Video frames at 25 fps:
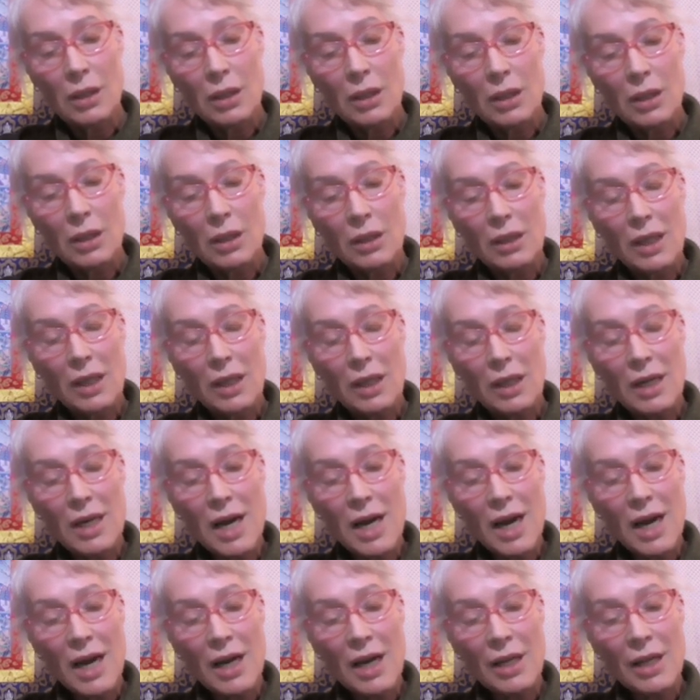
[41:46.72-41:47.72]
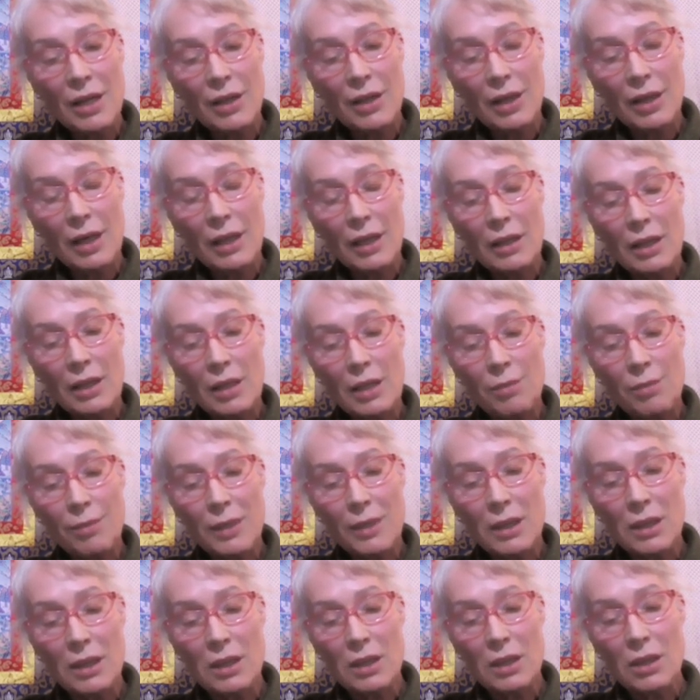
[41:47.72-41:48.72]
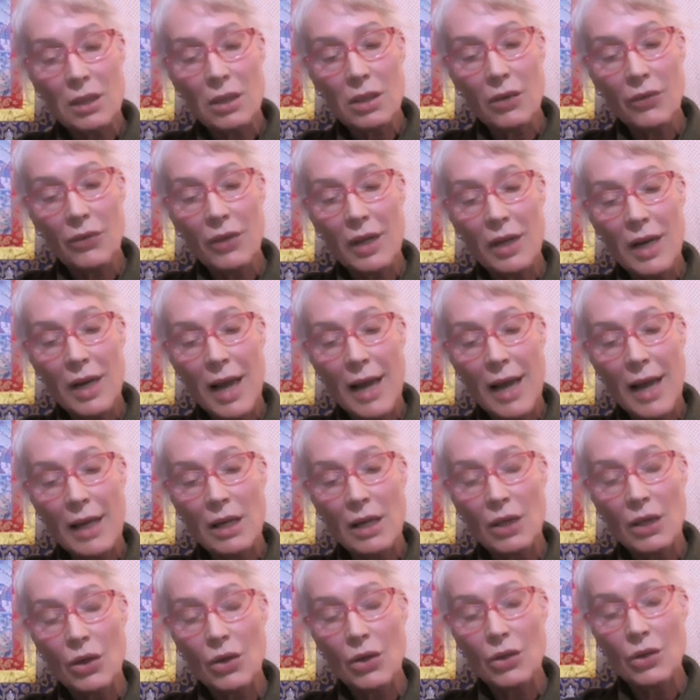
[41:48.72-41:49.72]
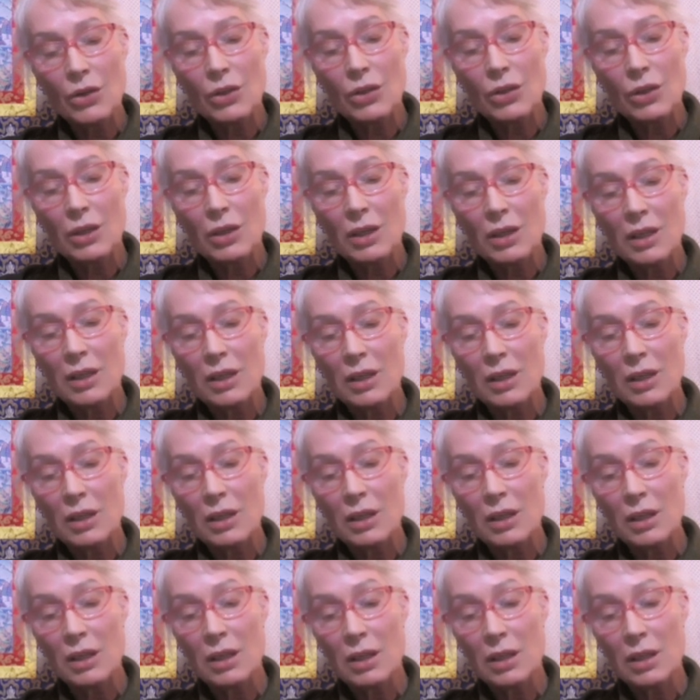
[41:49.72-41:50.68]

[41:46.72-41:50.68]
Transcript: The ninth and deepest of the nine consciousnesses.